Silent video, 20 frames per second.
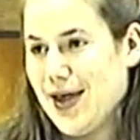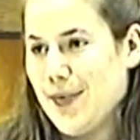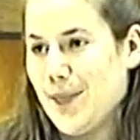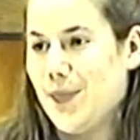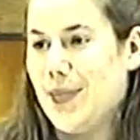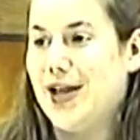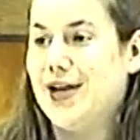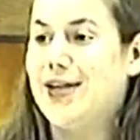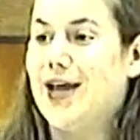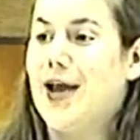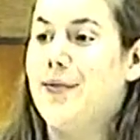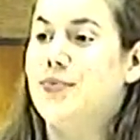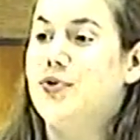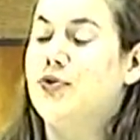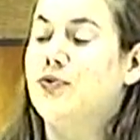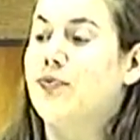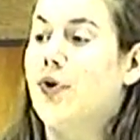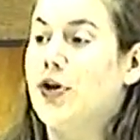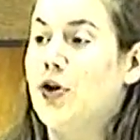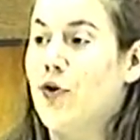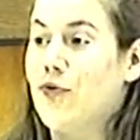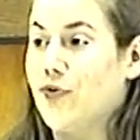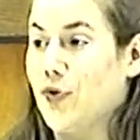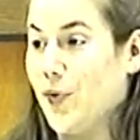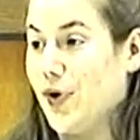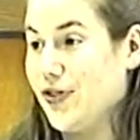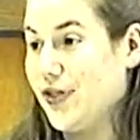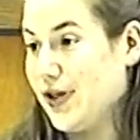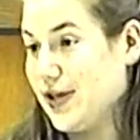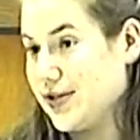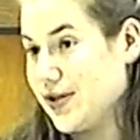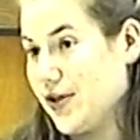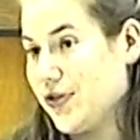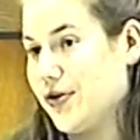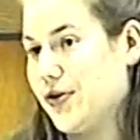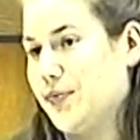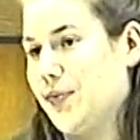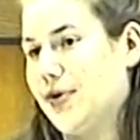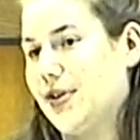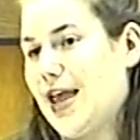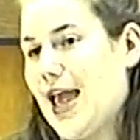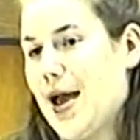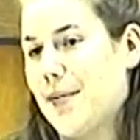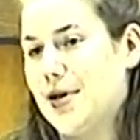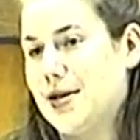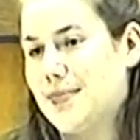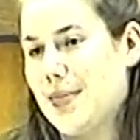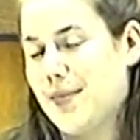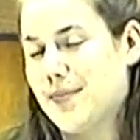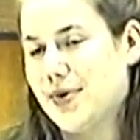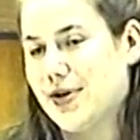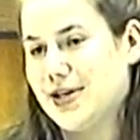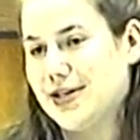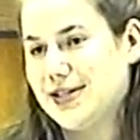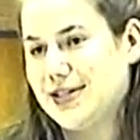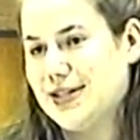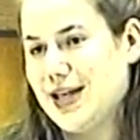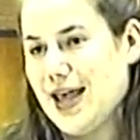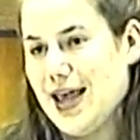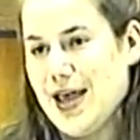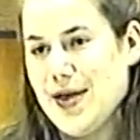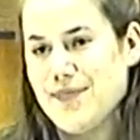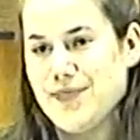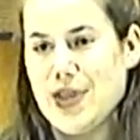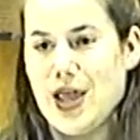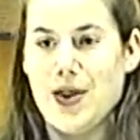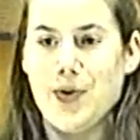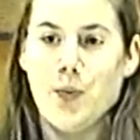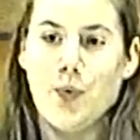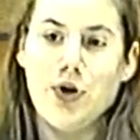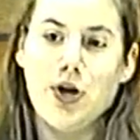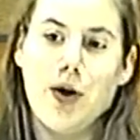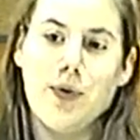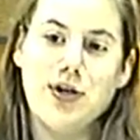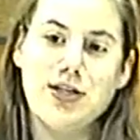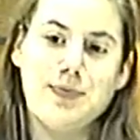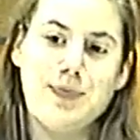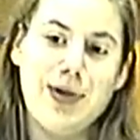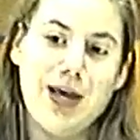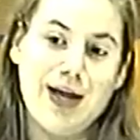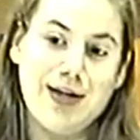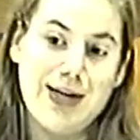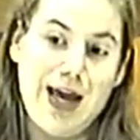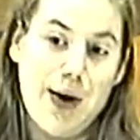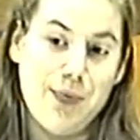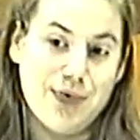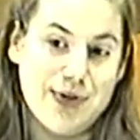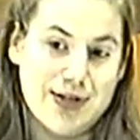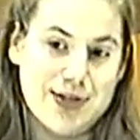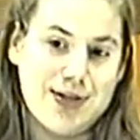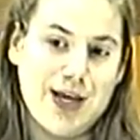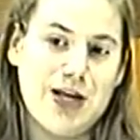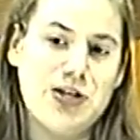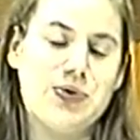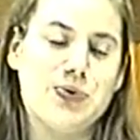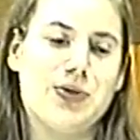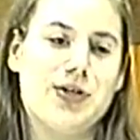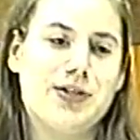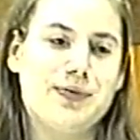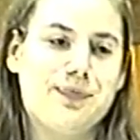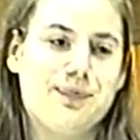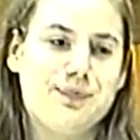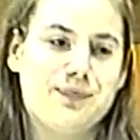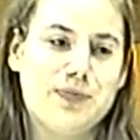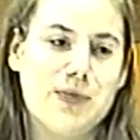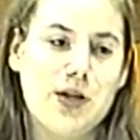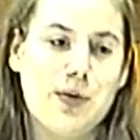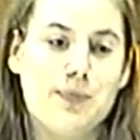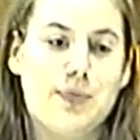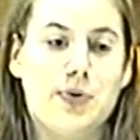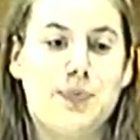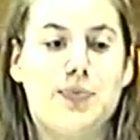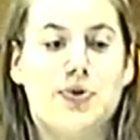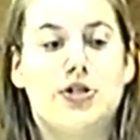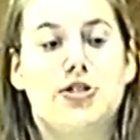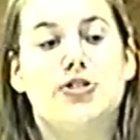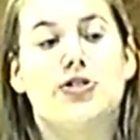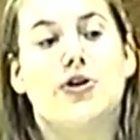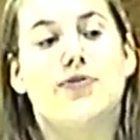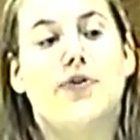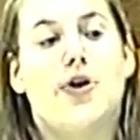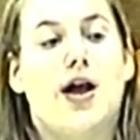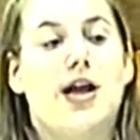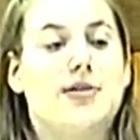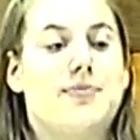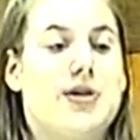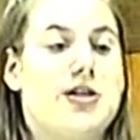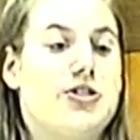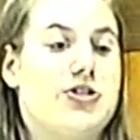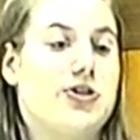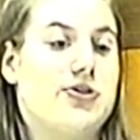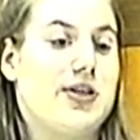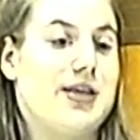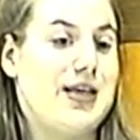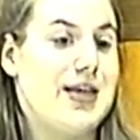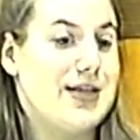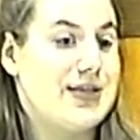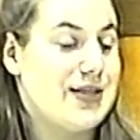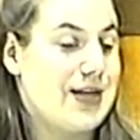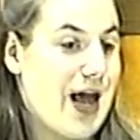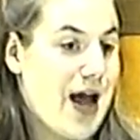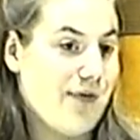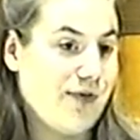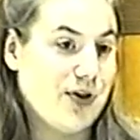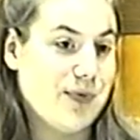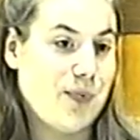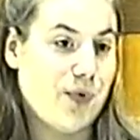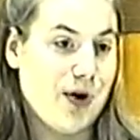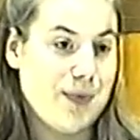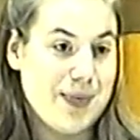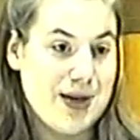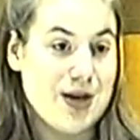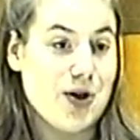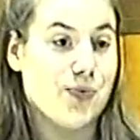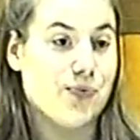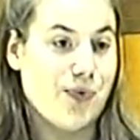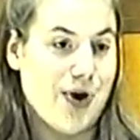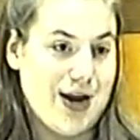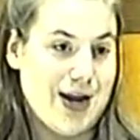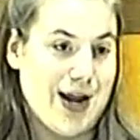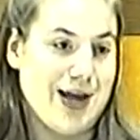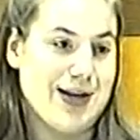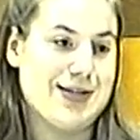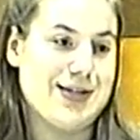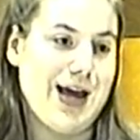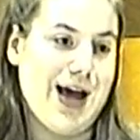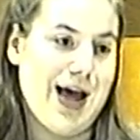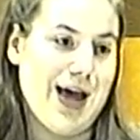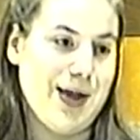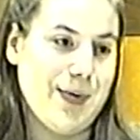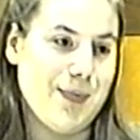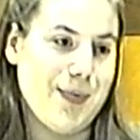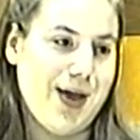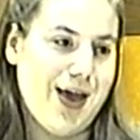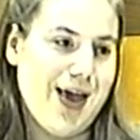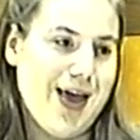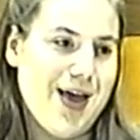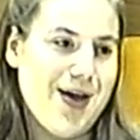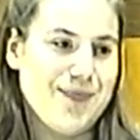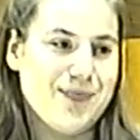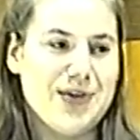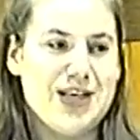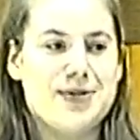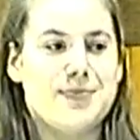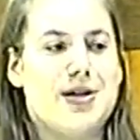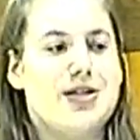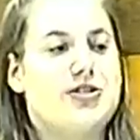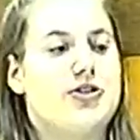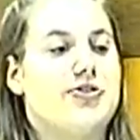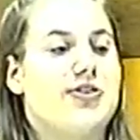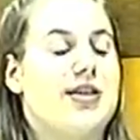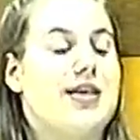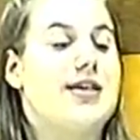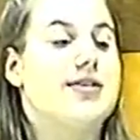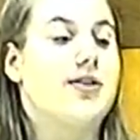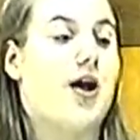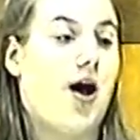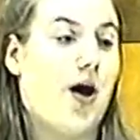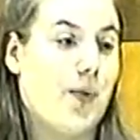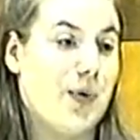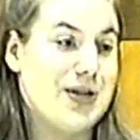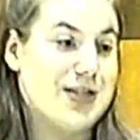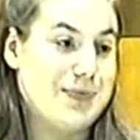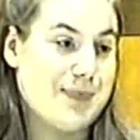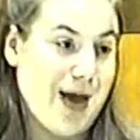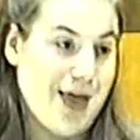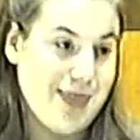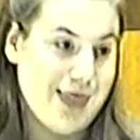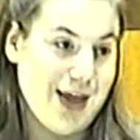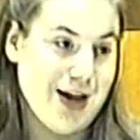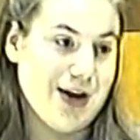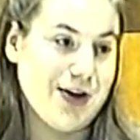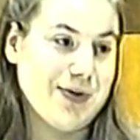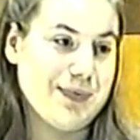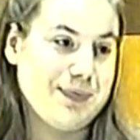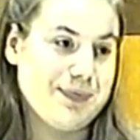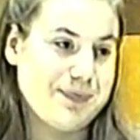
Many times he'd run over with his other cabinet members and wouldn't always be on time with his schedule. But Bush so far has made sure that he's at every appointment right on time. He's made sure that he's always been there.